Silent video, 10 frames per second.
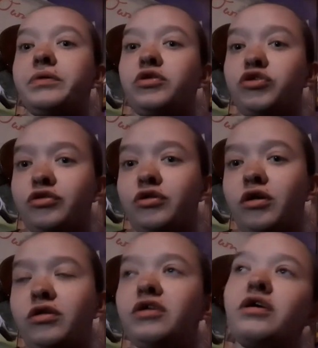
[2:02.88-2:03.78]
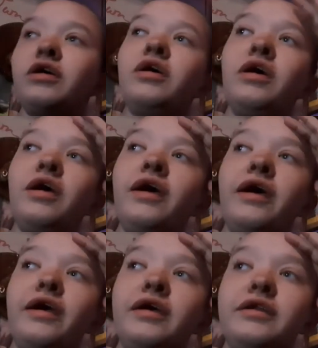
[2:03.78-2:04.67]
but dirt colic.
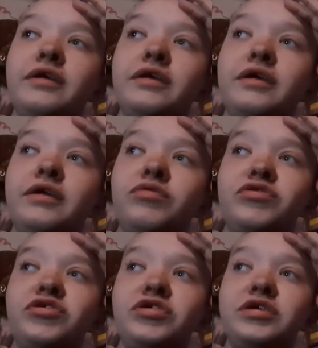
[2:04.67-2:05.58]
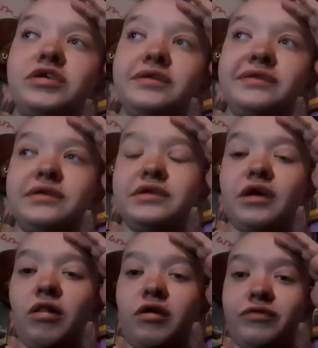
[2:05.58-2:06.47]
And if she is
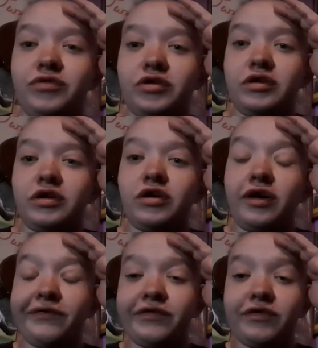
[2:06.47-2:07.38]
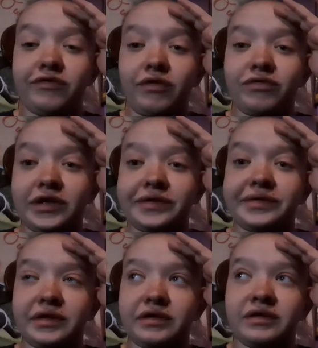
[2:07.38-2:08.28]
eating a lot of dirt and causing herself to get
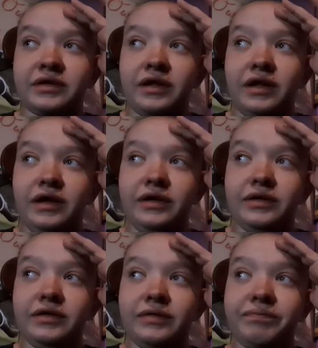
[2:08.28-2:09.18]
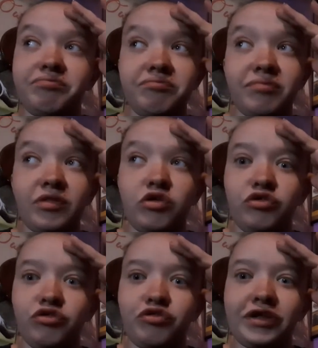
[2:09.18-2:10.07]
sick and
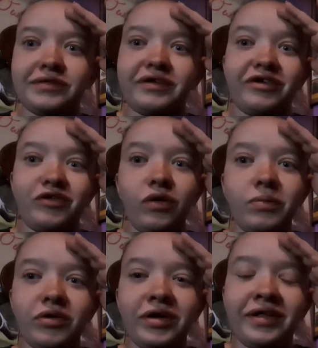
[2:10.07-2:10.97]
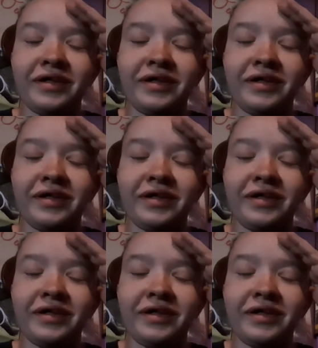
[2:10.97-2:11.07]
do things that aren't normal,